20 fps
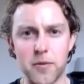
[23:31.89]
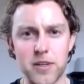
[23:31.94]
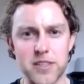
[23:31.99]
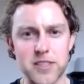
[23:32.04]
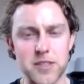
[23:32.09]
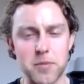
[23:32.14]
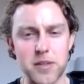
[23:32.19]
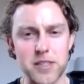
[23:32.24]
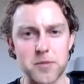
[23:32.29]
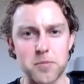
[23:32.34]

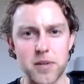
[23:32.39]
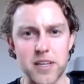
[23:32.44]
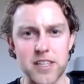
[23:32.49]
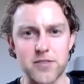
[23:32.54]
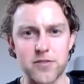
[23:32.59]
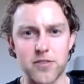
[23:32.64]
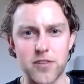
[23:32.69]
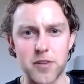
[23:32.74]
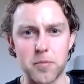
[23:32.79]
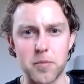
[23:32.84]
where's the best
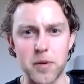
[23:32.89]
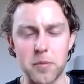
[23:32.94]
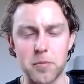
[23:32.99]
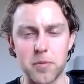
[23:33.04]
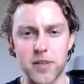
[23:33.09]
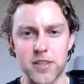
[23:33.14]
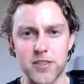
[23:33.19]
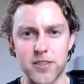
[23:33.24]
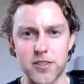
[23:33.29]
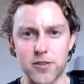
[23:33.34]
place for the
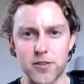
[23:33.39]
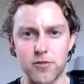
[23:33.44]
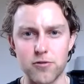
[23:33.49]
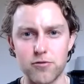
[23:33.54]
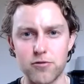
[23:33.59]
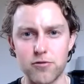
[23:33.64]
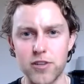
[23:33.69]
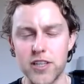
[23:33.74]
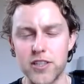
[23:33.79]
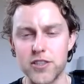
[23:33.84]
people to
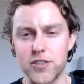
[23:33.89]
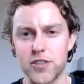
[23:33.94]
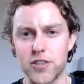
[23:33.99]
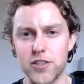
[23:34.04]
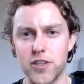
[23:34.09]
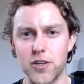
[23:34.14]
reach